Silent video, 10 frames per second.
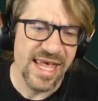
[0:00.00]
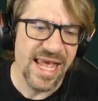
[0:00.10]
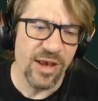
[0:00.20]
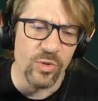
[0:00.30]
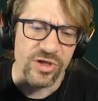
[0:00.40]

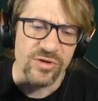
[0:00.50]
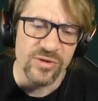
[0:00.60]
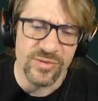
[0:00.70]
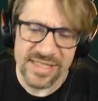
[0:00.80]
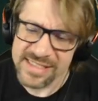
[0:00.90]
And what you
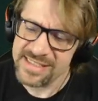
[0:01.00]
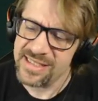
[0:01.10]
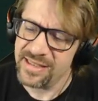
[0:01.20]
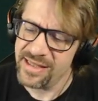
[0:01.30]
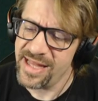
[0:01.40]
do is the
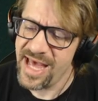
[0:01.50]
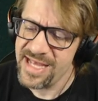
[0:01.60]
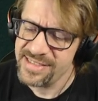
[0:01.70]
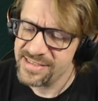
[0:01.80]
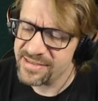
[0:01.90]

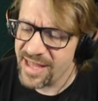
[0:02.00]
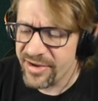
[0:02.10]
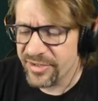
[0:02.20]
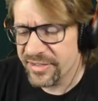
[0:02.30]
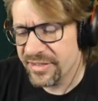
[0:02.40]
last
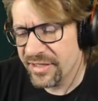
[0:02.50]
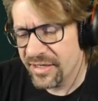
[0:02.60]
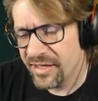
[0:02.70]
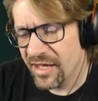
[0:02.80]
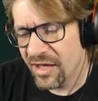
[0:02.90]
letter
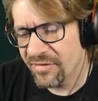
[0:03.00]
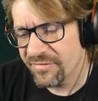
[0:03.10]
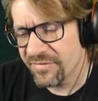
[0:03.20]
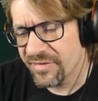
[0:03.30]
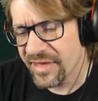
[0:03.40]

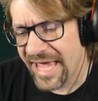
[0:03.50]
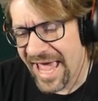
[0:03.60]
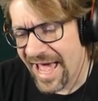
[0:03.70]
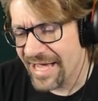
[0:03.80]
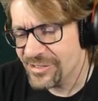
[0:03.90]
of the
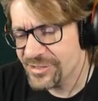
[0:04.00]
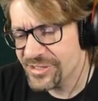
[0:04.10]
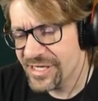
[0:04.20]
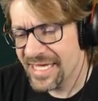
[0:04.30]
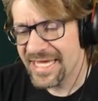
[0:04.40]
hash
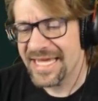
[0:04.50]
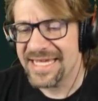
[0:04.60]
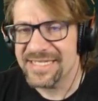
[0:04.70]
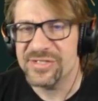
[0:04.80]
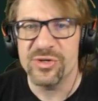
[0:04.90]

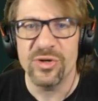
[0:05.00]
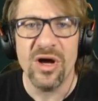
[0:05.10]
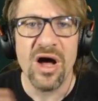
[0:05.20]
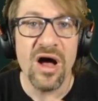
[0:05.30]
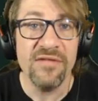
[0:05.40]
is your
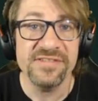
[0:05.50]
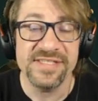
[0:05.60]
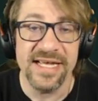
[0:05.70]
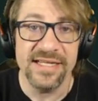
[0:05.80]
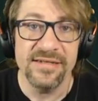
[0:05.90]

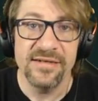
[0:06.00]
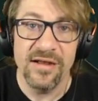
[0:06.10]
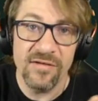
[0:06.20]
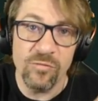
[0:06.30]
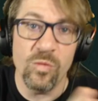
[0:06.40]
offset
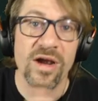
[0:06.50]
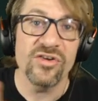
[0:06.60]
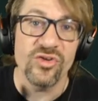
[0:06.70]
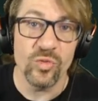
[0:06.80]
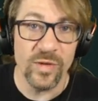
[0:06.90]
of where
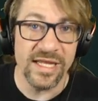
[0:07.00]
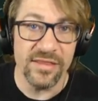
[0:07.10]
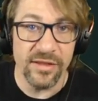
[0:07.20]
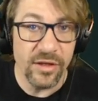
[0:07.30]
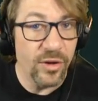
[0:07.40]
to read
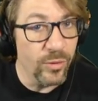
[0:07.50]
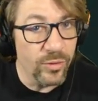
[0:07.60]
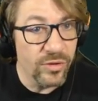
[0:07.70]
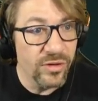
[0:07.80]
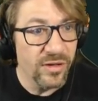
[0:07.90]
the code.